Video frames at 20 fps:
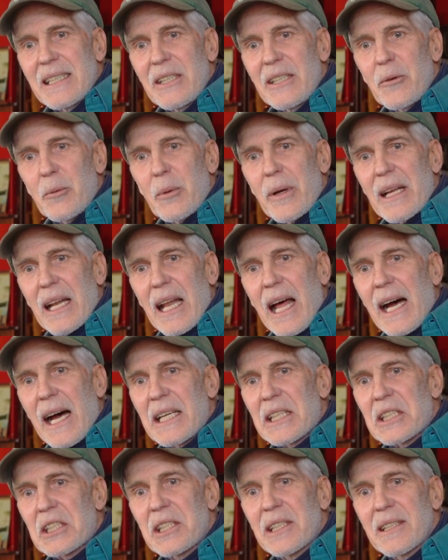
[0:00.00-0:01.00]
You
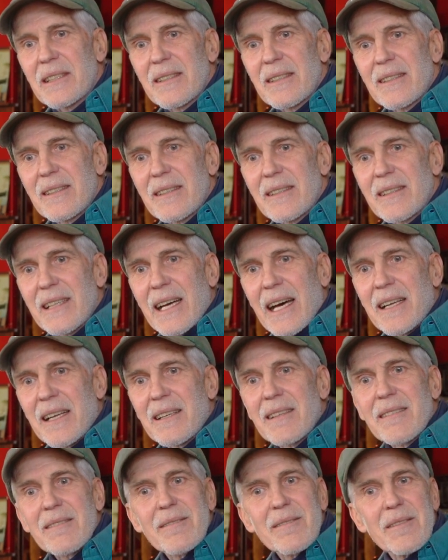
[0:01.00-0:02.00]
realize that
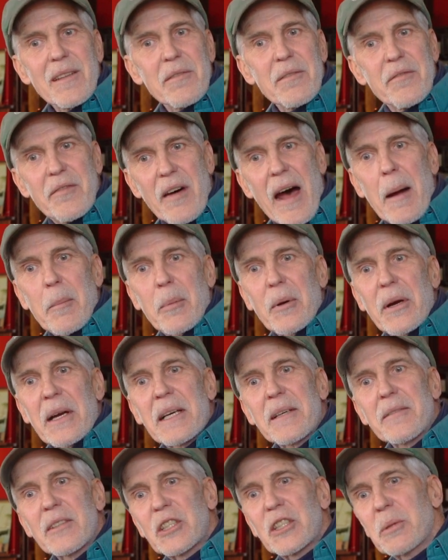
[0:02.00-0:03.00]
the
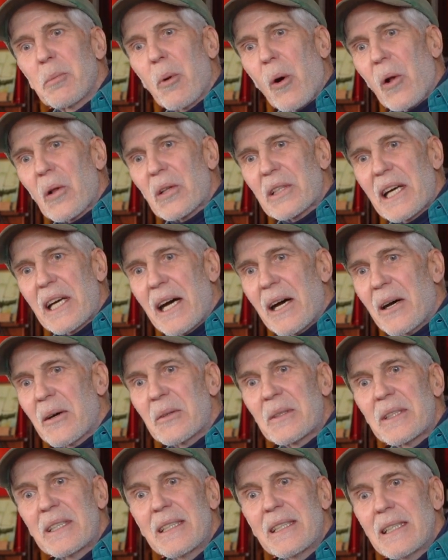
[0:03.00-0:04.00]
fabric of a small town